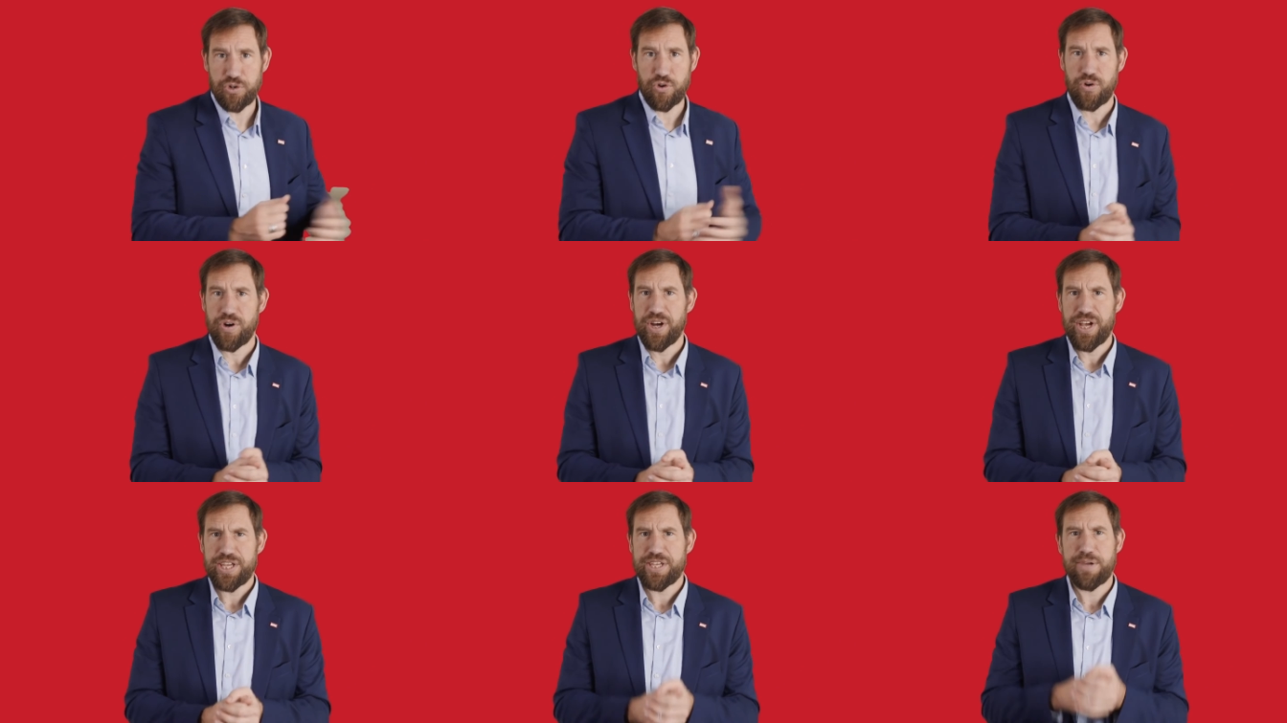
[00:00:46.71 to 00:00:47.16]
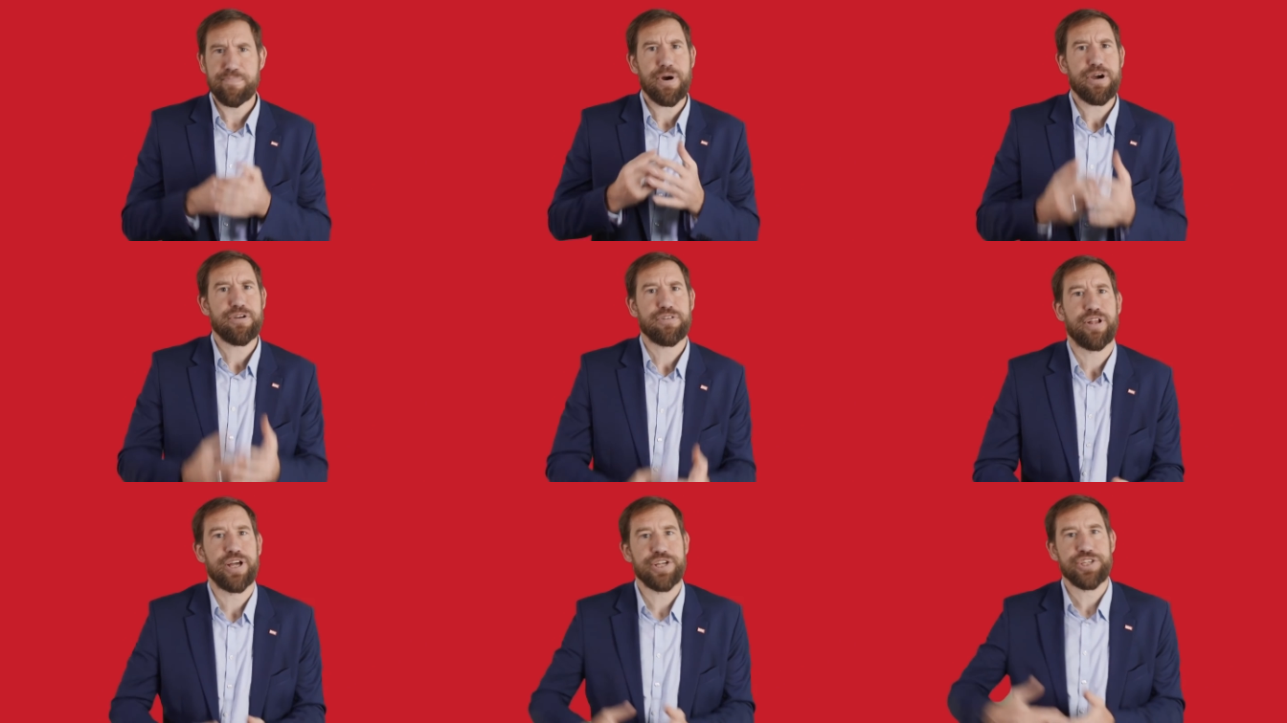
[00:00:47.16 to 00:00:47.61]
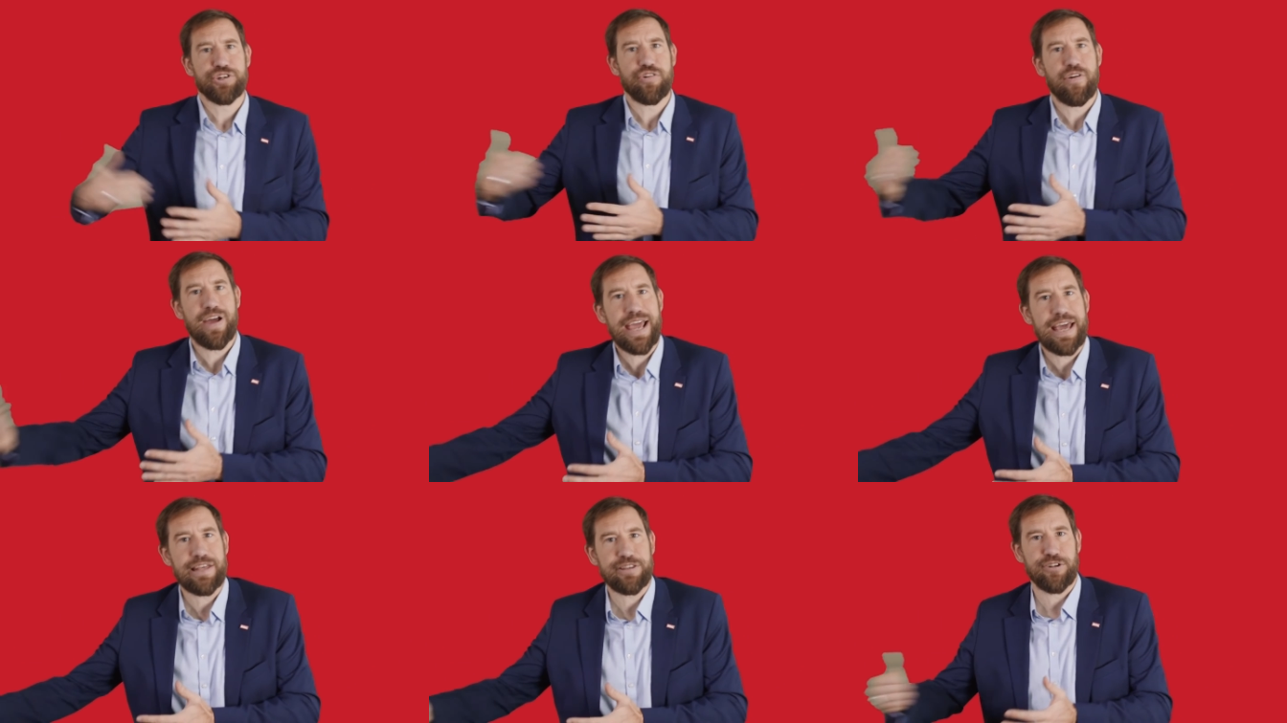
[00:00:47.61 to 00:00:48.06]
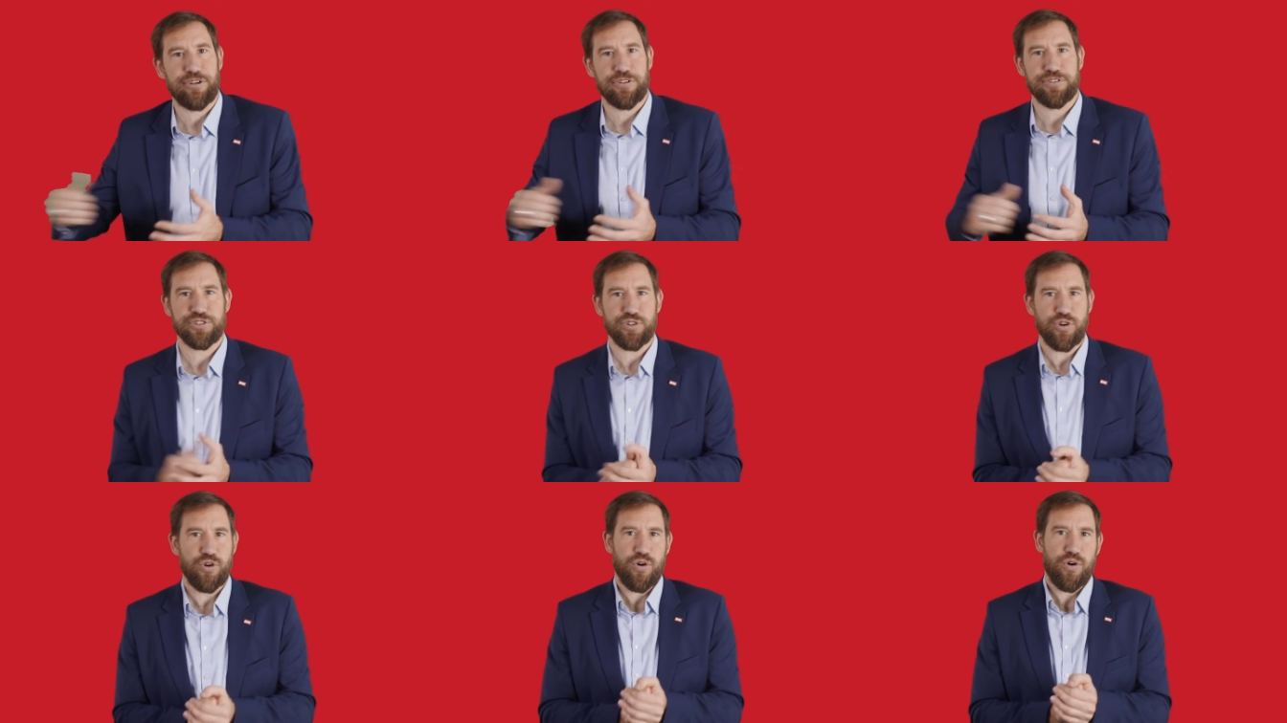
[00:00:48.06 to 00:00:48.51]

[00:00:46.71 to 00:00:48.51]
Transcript: or you both like triathlons,